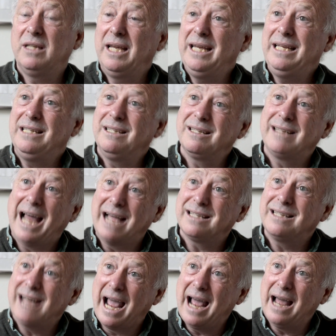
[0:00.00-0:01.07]
he just
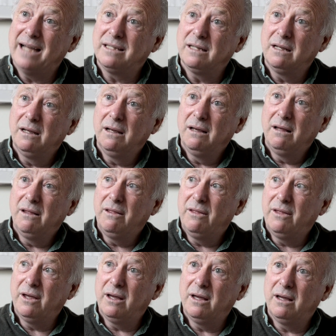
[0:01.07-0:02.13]
hasn't had
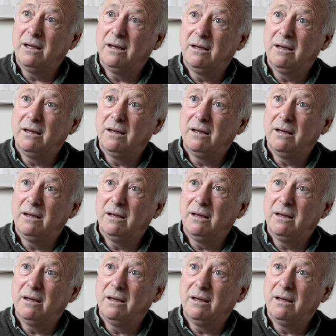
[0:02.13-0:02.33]
the